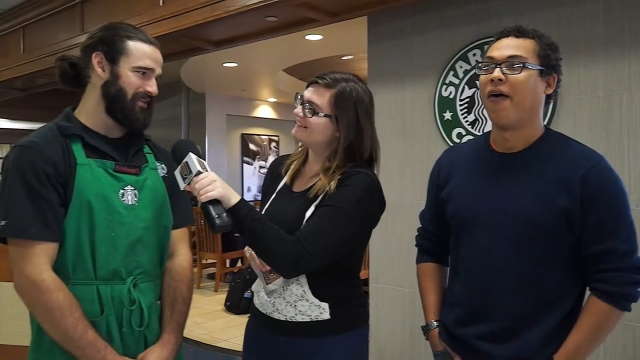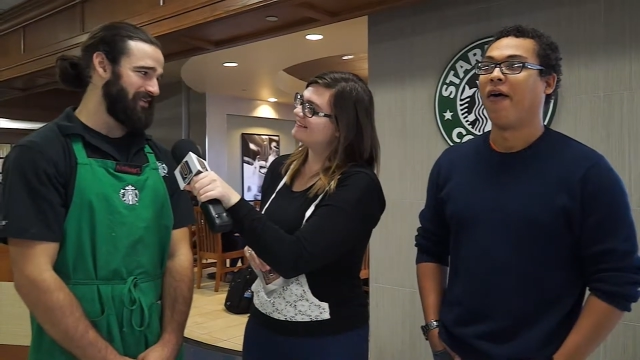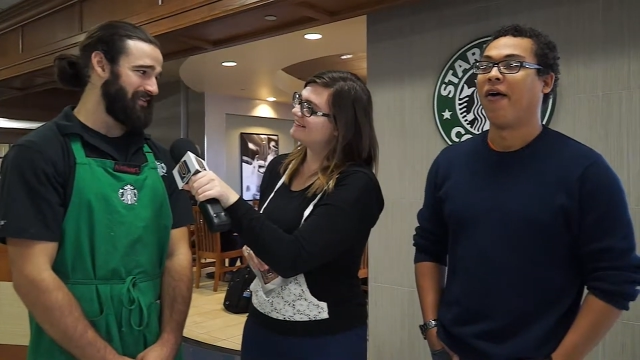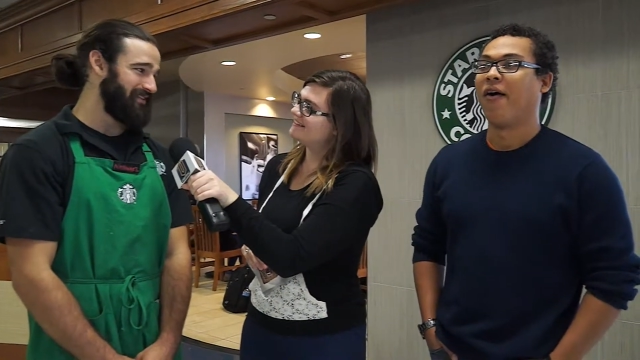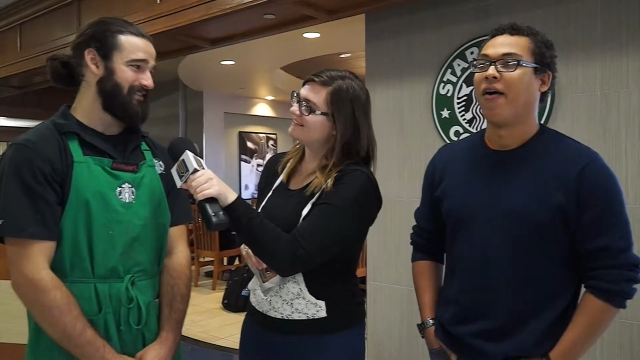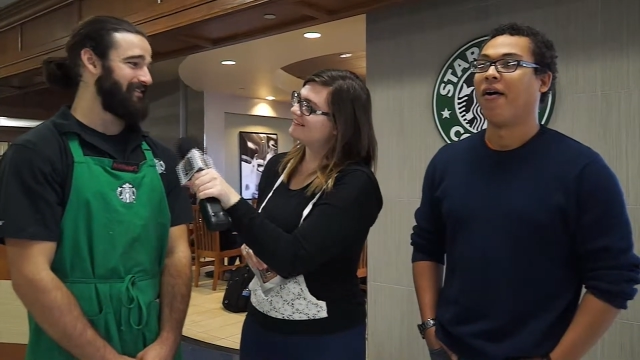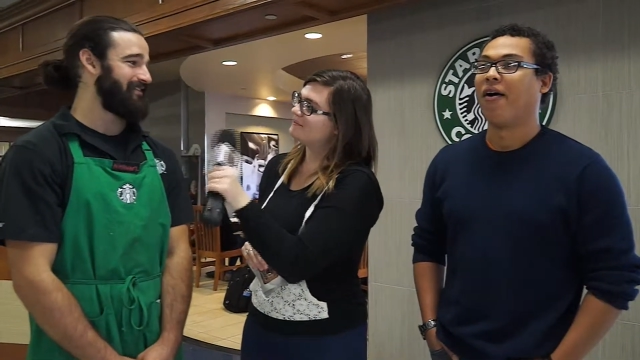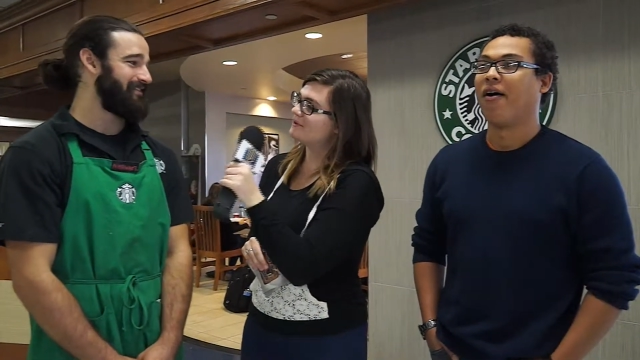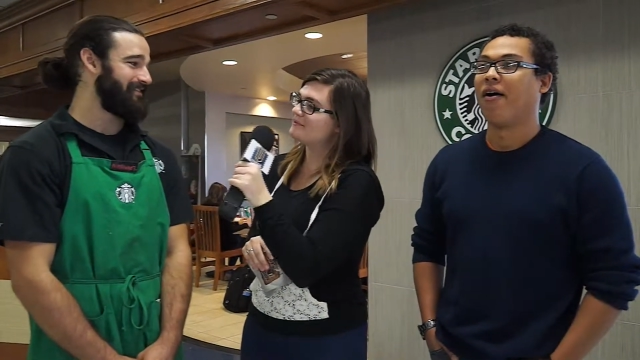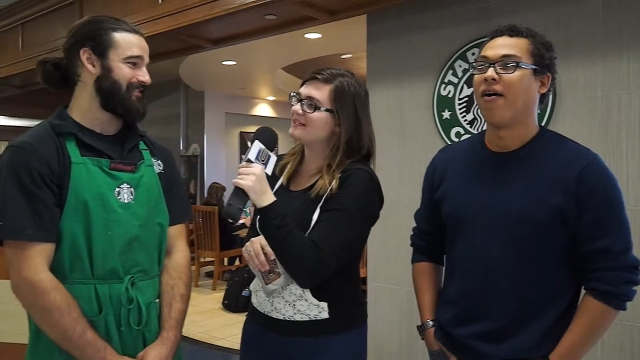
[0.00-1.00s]
Speaker 1: week?
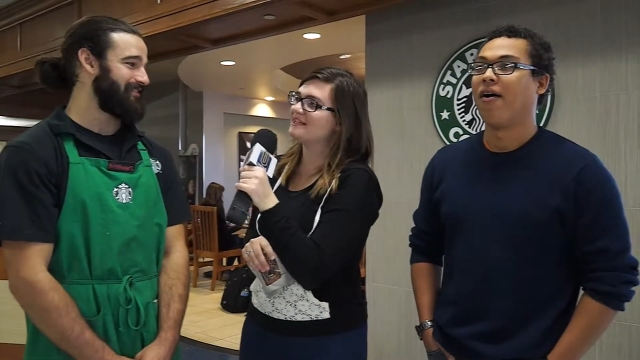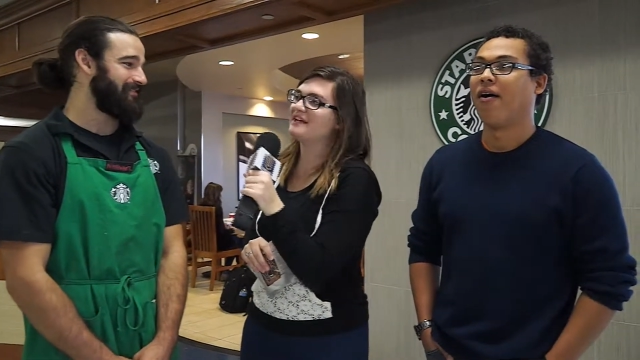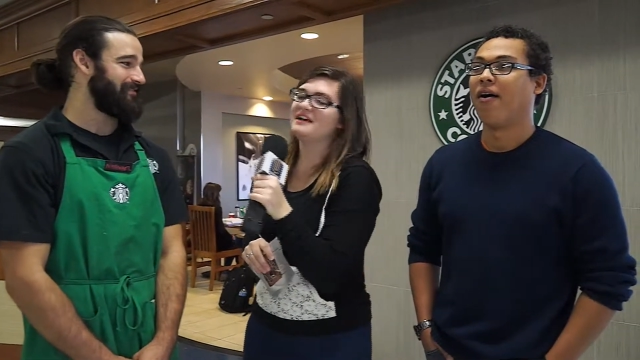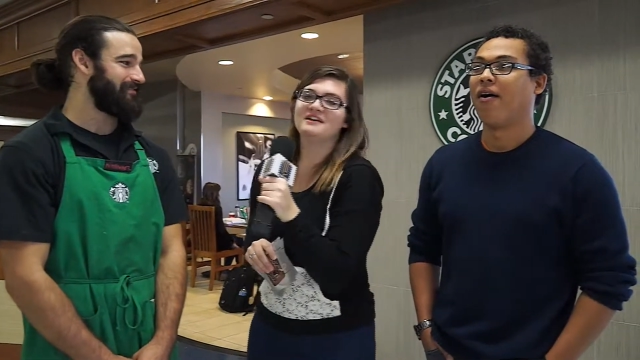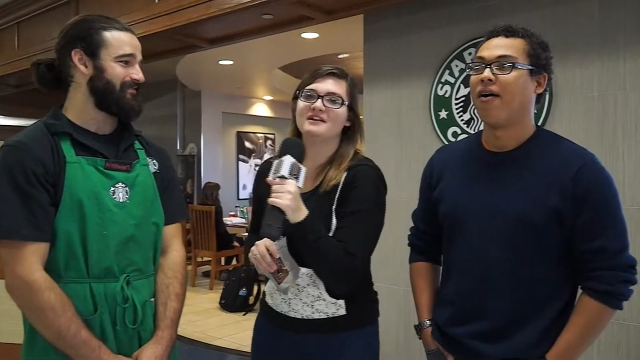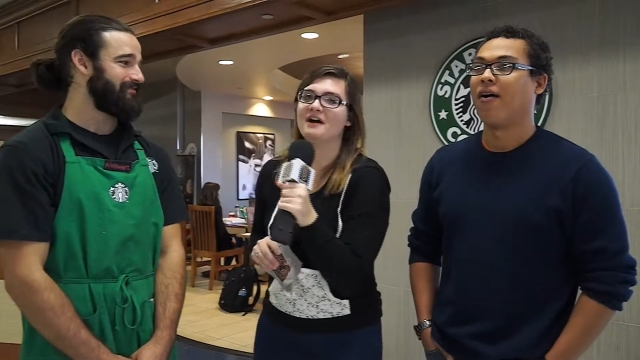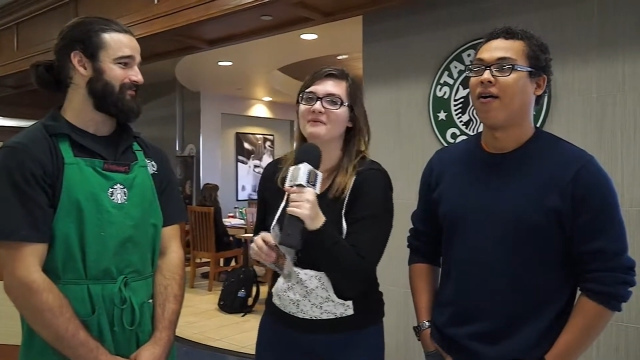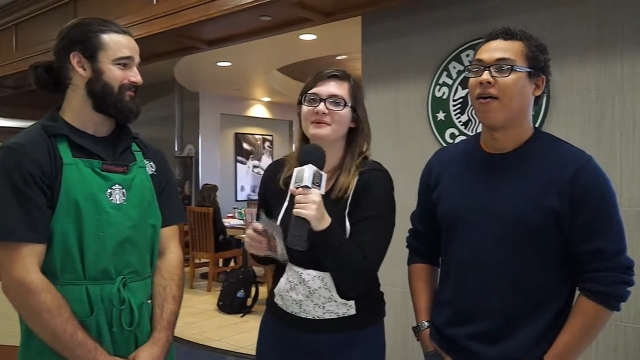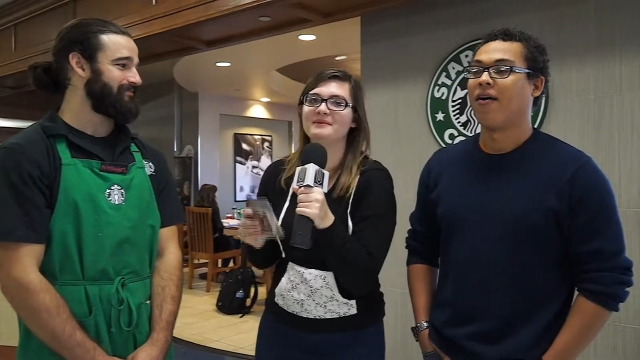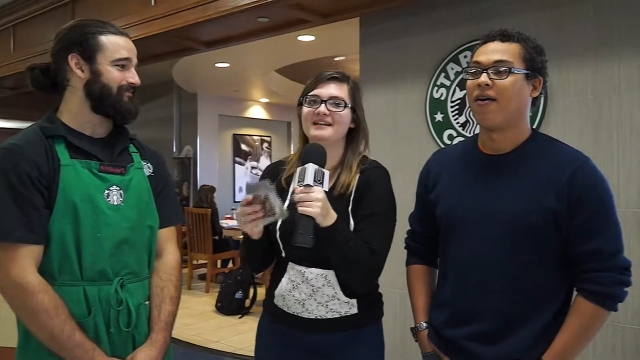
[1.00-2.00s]
One week? Not
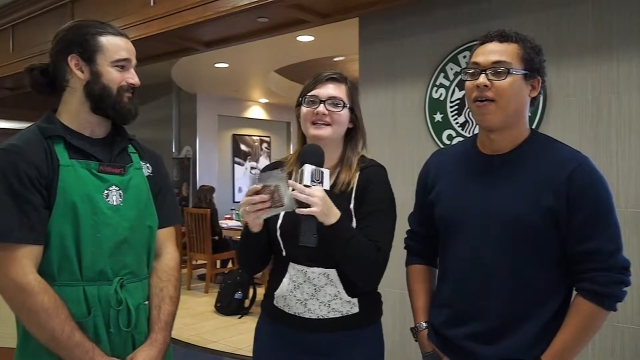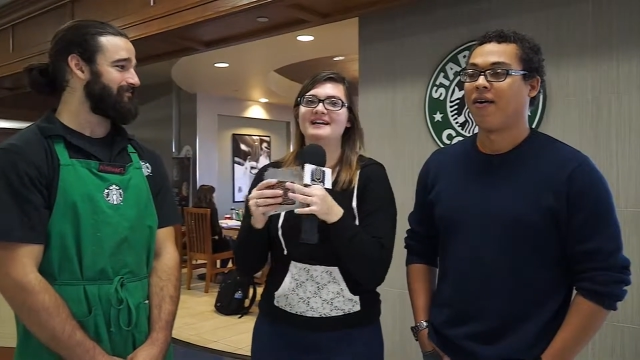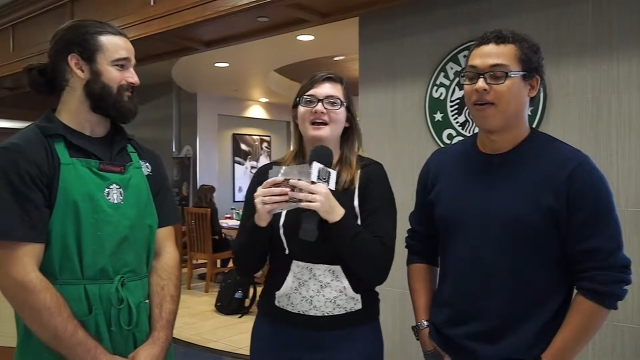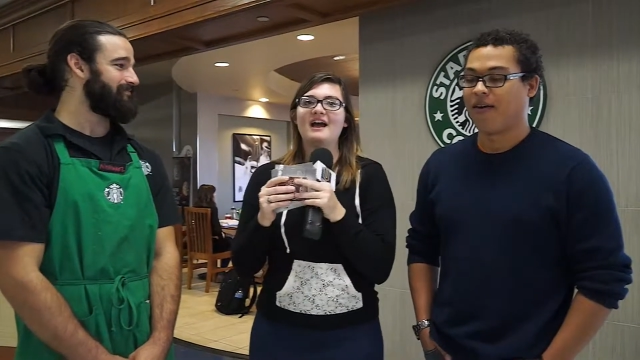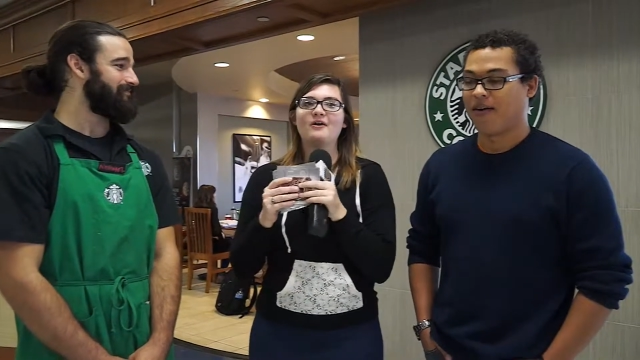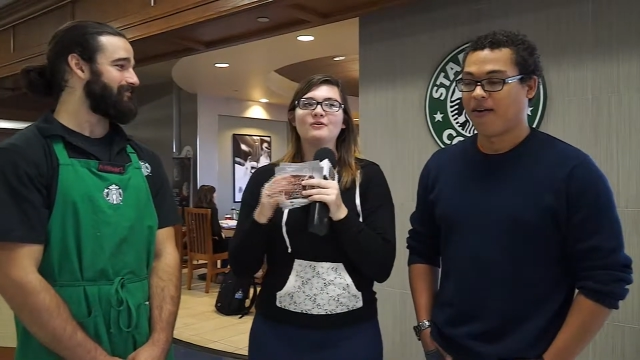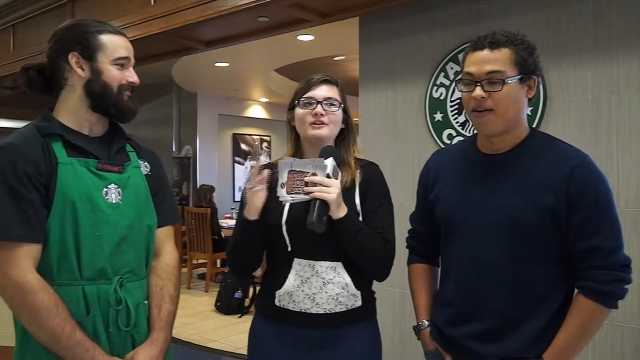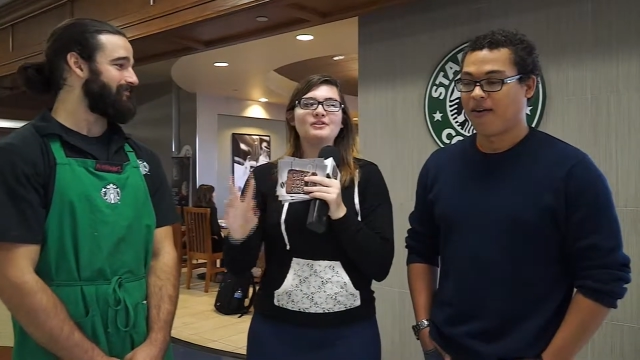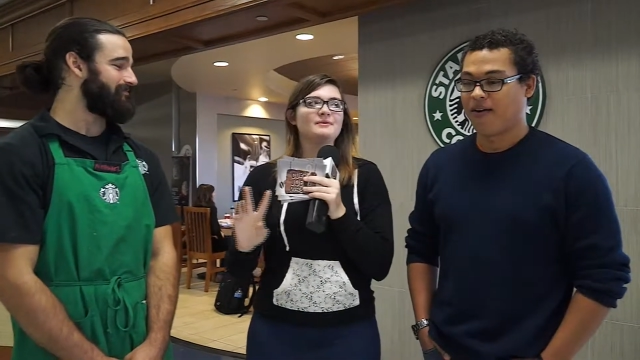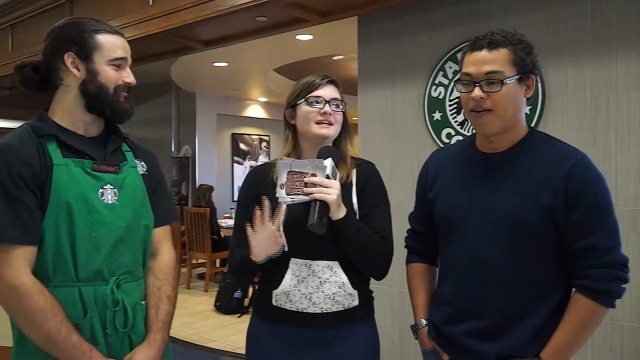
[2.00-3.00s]
one week.
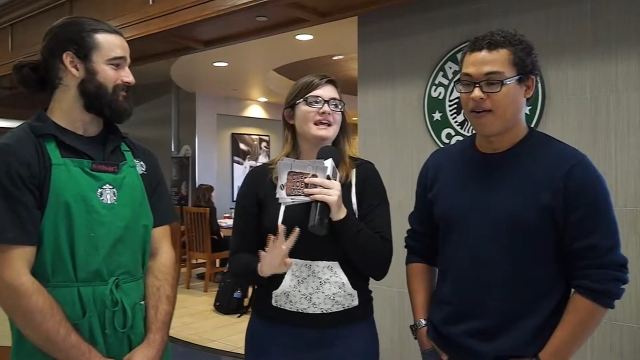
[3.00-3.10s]
Only three